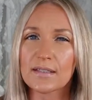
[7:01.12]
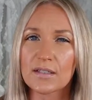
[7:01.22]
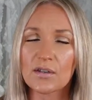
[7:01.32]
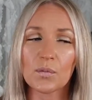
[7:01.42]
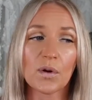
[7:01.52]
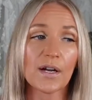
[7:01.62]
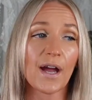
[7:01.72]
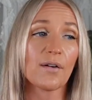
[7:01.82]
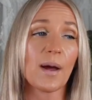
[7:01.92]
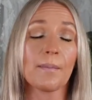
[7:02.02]
into the
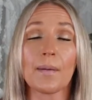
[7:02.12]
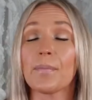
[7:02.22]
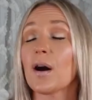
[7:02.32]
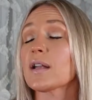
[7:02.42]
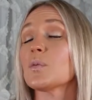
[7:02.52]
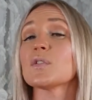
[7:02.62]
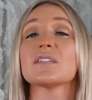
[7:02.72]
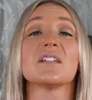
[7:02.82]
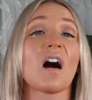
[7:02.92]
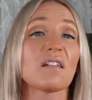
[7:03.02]
workout and my body was
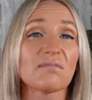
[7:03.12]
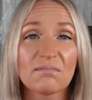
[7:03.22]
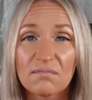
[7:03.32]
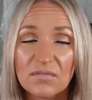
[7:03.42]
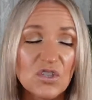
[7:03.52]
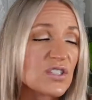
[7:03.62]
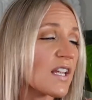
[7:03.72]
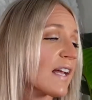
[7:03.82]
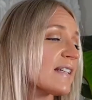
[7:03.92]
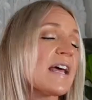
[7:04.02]
done. Just
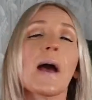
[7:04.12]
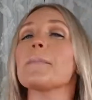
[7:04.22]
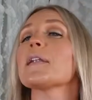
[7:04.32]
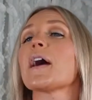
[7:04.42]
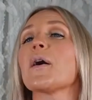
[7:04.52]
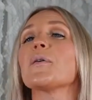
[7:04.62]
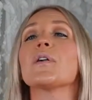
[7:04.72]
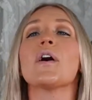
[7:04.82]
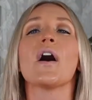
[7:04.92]
like tapping out.